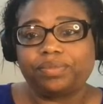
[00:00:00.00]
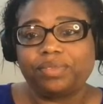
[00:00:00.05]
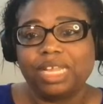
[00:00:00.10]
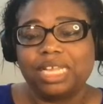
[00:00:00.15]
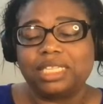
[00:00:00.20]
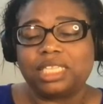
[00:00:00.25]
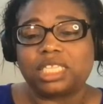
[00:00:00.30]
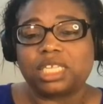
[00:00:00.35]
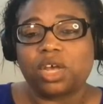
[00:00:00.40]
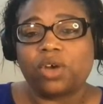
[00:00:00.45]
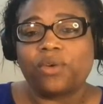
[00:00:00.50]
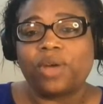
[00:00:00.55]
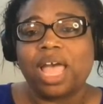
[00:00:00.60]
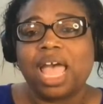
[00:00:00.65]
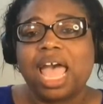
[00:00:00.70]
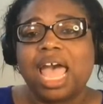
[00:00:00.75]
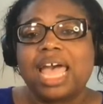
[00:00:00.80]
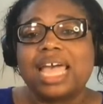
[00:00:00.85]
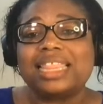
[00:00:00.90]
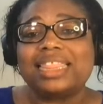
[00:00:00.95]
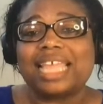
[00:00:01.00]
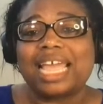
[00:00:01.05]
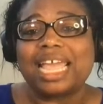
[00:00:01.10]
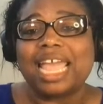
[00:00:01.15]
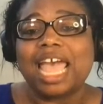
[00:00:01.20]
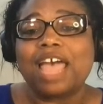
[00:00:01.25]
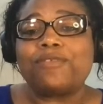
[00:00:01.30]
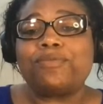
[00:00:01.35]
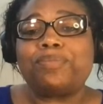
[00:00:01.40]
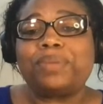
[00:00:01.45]
And so they
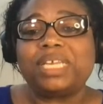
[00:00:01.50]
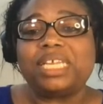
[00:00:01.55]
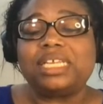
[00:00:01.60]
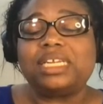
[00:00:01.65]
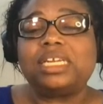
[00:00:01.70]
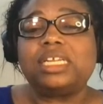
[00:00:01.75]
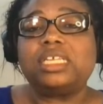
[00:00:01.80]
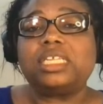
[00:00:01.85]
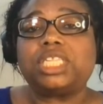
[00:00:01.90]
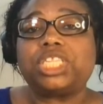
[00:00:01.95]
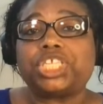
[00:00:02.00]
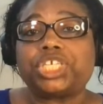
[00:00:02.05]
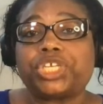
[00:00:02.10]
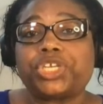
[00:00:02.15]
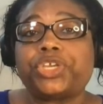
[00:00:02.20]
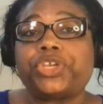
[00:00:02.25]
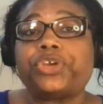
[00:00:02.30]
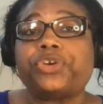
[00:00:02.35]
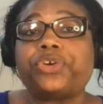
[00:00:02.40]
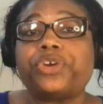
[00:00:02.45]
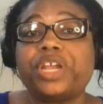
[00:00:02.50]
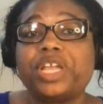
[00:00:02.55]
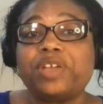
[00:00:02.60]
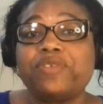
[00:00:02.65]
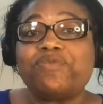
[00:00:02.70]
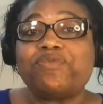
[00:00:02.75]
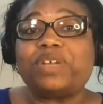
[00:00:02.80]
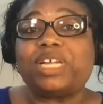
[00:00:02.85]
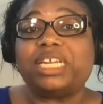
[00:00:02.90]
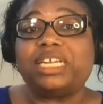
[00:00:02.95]
have been
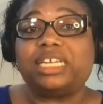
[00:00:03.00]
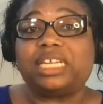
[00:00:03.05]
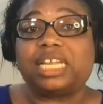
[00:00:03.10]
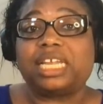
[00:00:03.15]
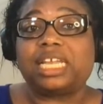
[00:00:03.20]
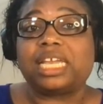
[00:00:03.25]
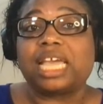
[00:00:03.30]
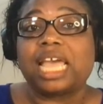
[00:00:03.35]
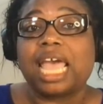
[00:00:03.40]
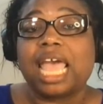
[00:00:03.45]
securing funding.